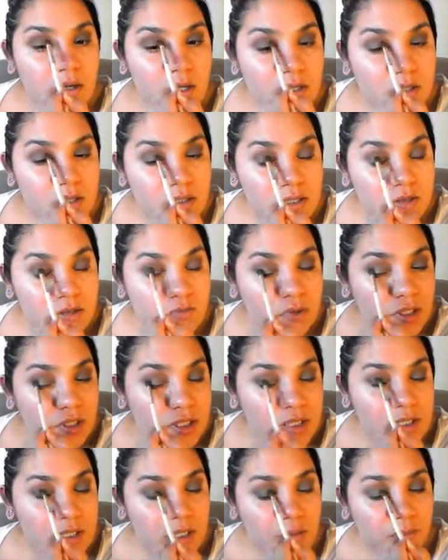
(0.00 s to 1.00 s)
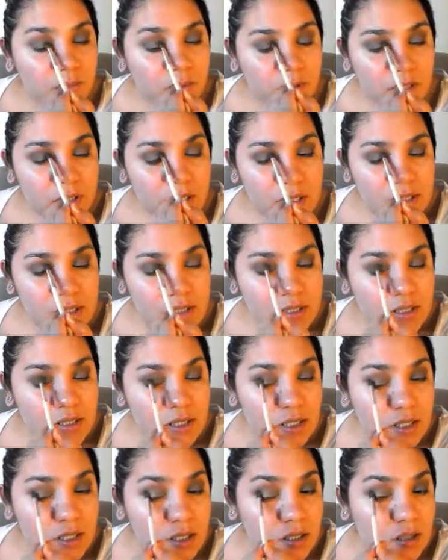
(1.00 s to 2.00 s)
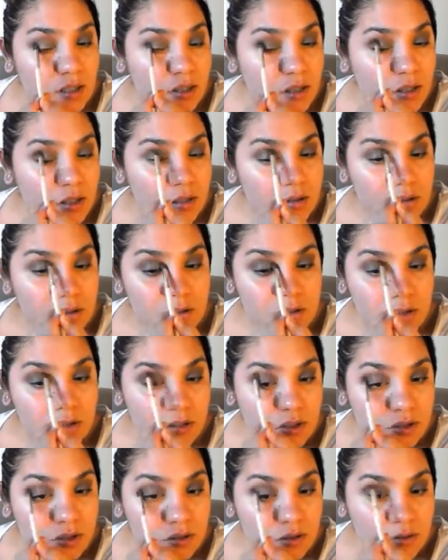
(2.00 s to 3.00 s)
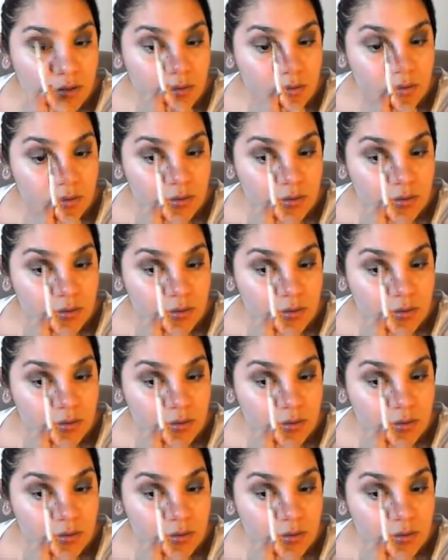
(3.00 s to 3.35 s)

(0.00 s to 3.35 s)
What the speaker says: It's really simple, easy to do.